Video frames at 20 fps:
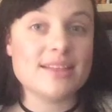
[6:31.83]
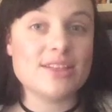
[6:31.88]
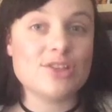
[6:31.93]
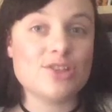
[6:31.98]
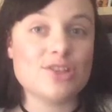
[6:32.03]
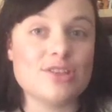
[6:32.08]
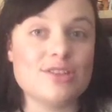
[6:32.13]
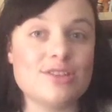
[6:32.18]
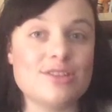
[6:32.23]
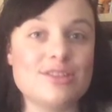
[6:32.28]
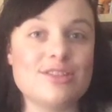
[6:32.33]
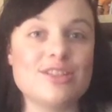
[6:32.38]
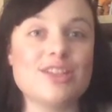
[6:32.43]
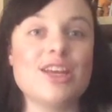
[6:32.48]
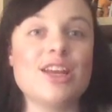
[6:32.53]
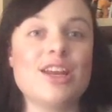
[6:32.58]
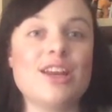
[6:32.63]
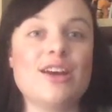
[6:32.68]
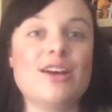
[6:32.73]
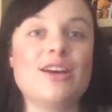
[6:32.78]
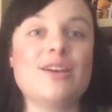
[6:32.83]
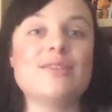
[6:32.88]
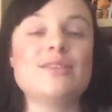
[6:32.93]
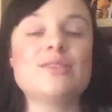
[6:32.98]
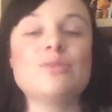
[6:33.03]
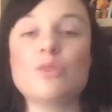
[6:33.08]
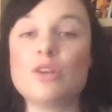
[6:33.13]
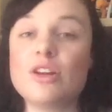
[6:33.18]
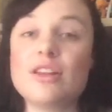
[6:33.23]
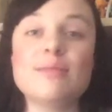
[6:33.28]
It just, you know,
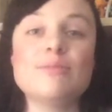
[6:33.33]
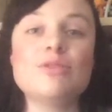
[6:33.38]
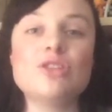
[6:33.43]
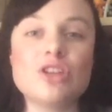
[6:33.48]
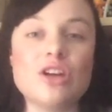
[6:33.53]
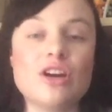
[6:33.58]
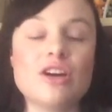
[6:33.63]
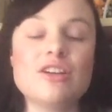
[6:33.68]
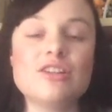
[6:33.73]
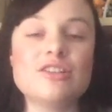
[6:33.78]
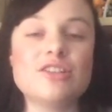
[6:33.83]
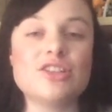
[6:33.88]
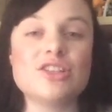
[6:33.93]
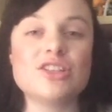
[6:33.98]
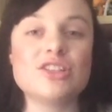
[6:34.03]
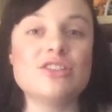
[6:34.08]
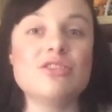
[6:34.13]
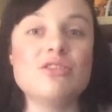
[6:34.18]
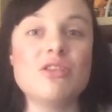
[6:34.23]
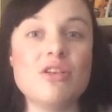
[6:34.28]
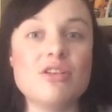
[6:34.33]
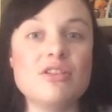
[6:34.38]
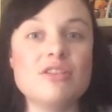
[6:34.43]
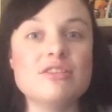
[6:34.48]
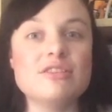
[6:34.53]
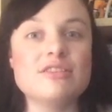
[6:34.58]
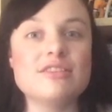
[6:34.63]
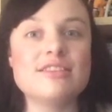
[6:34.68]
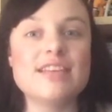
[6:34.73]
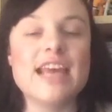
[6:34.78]
it's one of them shows that just
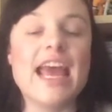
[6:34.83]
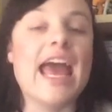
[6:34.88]
knows